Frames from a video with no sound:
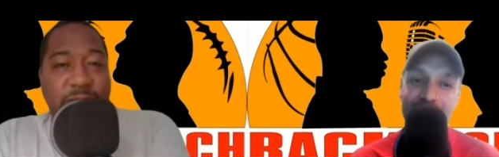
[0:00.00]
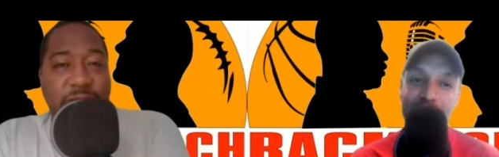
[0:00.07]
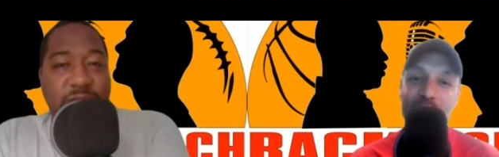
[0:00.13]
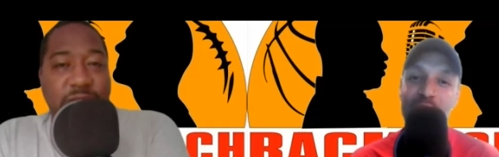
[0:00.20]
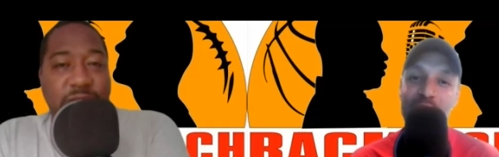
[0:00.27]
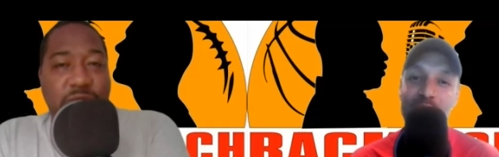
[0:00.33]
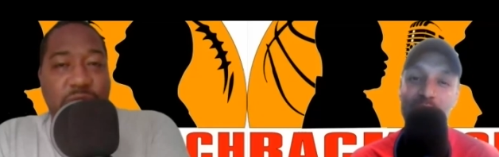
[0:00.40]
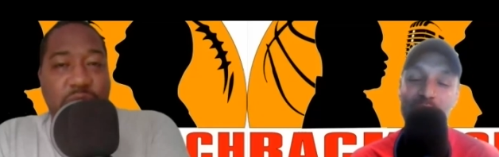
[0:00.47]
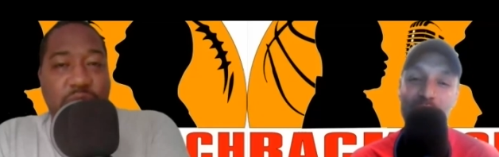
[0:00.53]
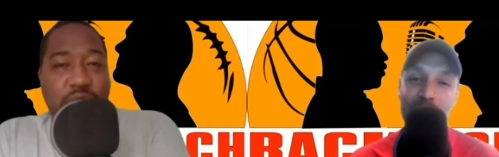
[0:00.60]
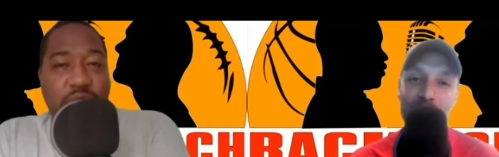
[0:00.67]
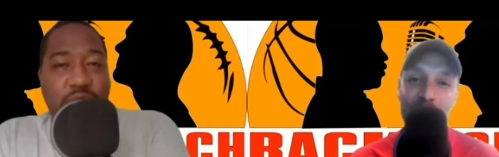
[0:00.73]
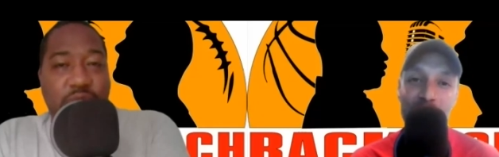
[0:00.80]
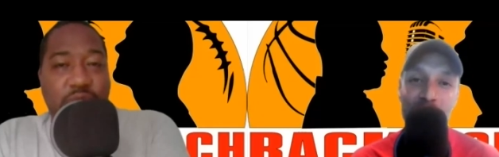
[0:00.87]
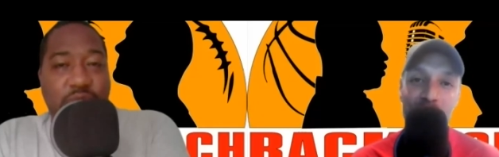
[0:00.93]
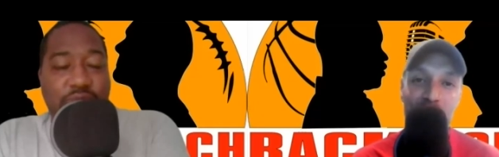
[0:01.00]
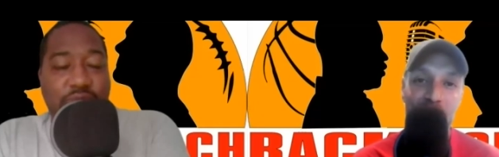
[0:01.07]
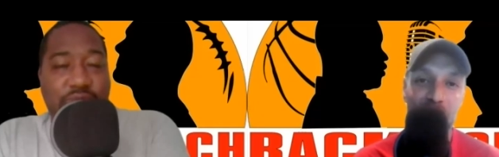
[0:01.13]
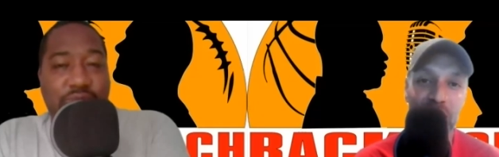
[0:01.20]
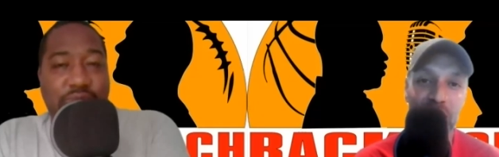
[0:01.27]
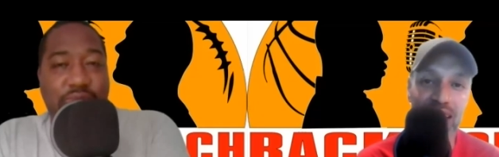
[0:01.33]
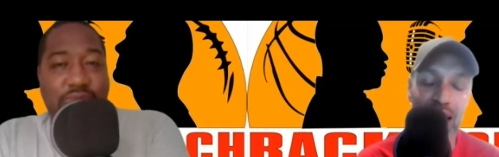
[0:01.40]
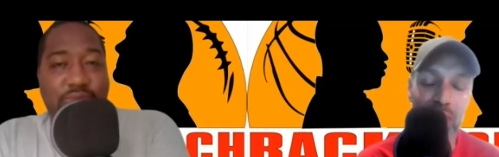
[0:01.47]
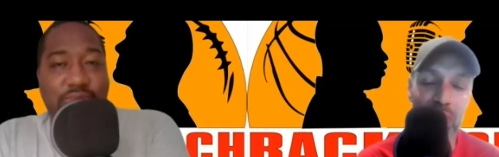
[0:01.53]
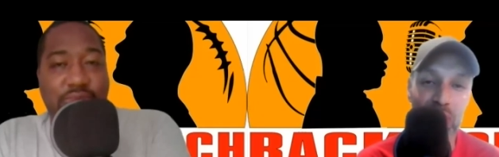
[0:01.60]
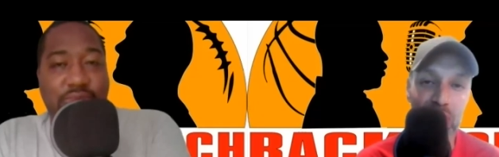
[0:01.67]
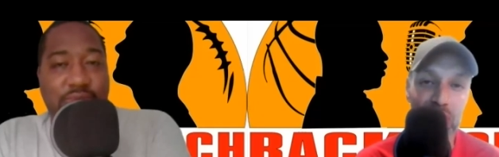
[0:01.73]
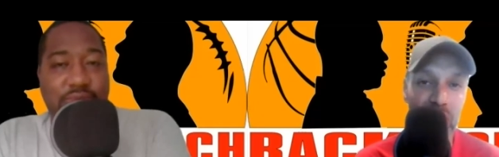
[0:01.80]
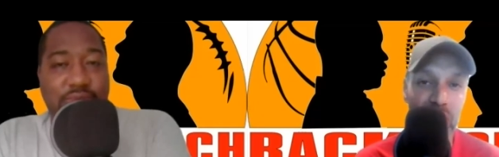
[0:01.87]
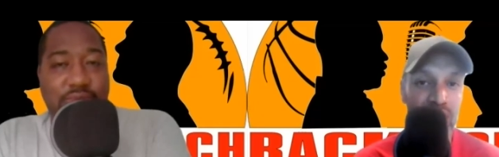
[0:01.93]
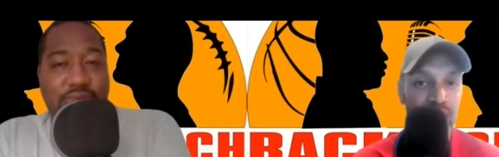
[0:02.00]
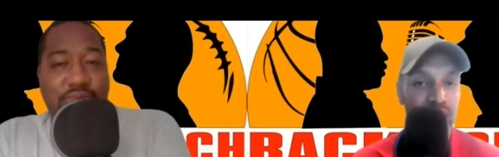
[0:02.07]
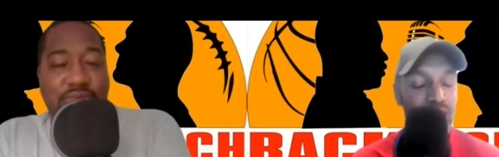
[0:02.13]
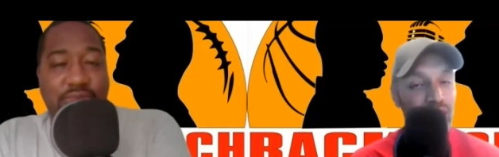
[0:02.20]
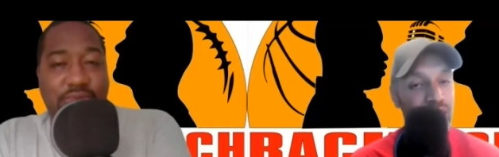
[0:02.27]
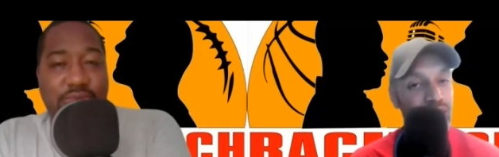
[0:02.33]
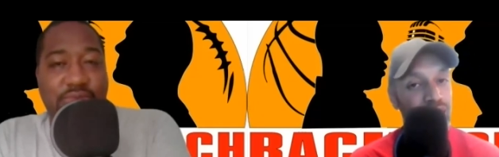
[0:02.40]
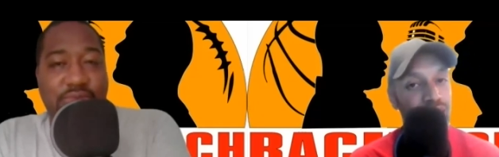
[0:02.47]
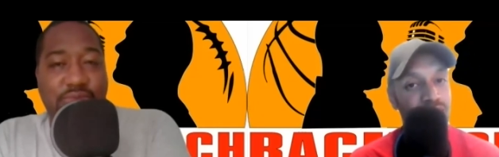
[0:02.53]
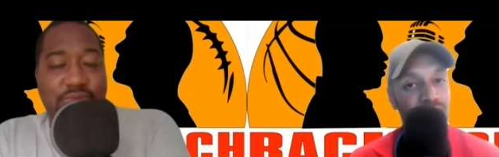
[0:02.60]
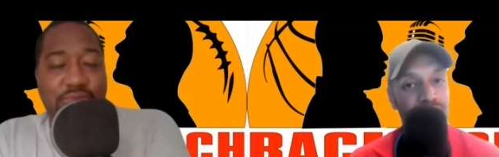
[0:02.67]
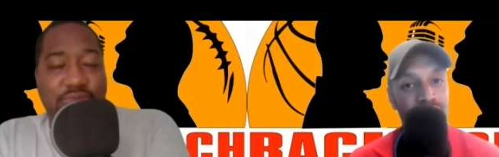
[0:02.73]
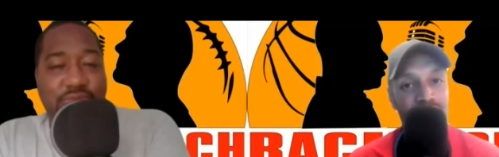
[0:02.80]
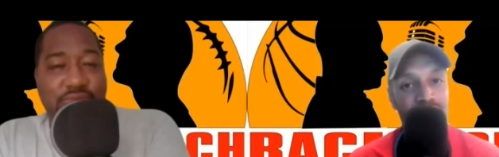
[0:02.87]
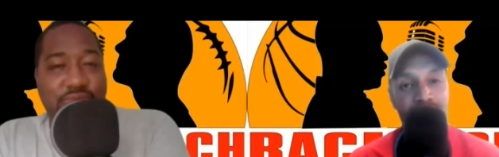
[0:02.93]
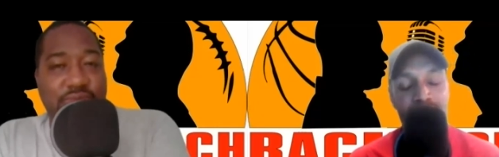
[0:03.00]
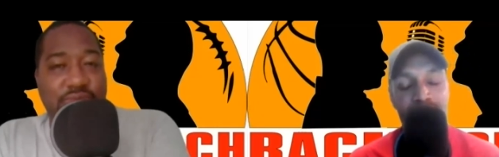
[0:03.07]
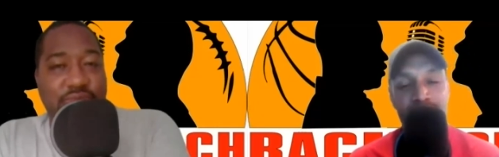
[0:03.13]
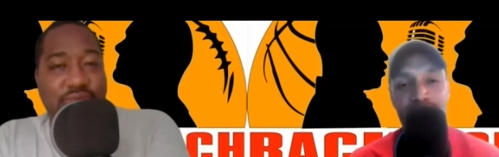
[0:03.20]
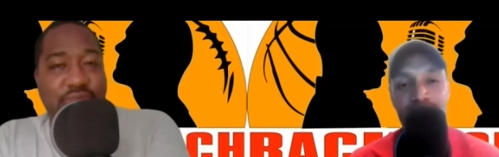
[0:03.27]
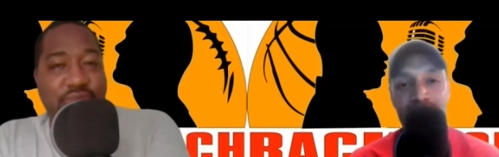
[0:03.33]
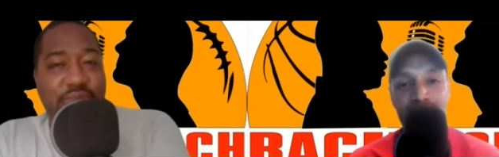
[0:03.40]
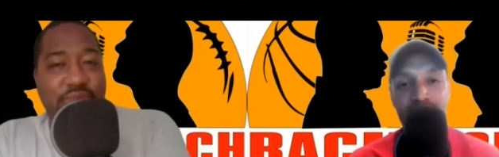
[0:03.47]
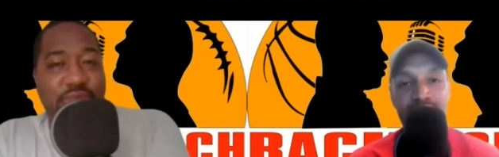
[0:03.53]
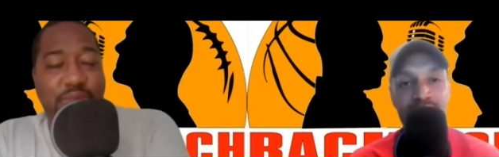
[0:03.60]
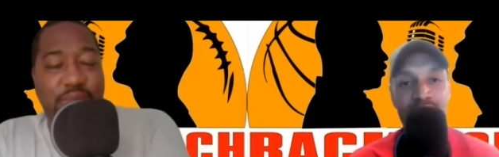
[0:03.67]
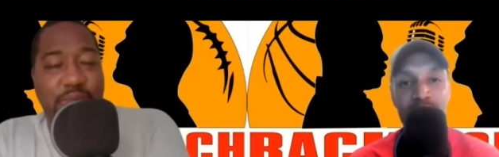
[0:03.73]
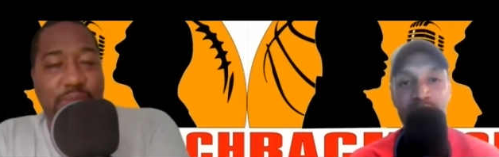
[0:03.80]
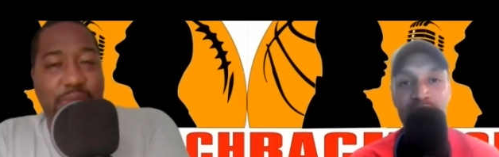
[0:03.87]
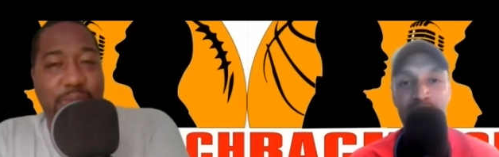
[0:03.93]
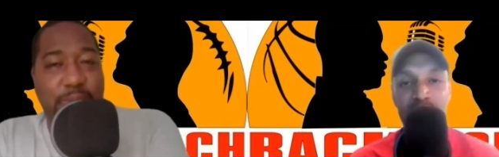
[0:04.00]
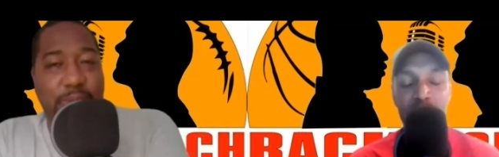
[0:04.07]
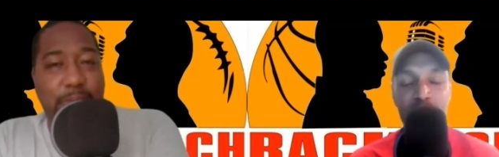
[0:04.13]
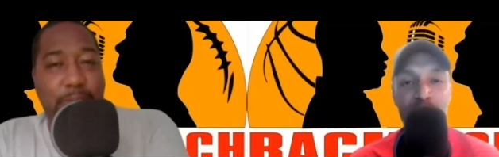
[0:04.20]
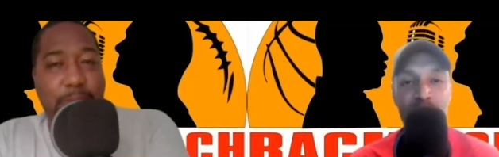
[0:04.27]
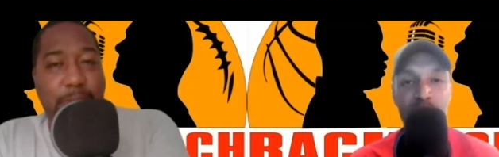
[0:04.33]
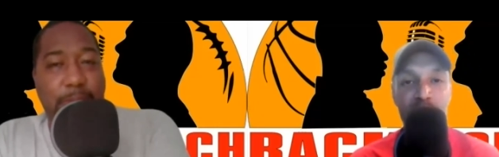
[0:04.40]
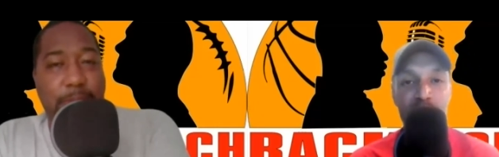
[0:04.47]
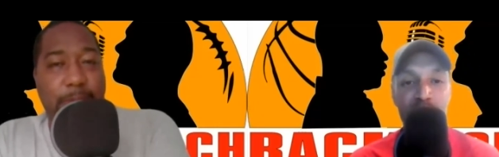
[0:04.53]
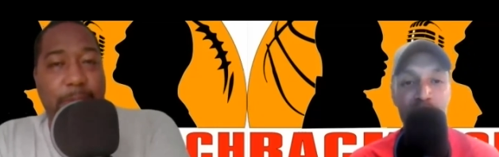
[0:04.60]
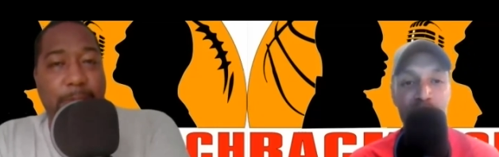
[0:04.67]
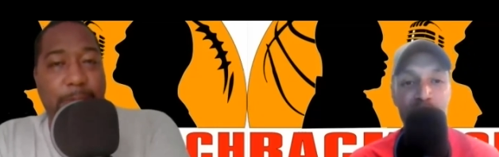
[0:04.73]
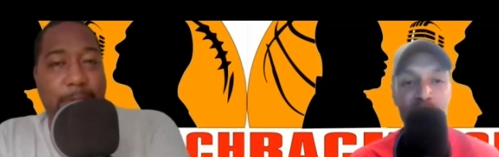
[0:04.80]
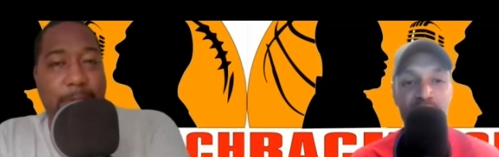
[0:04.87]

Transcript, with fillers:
Speaker 1: I wanted to go with Sampras, but I'm gonna have to go Federer as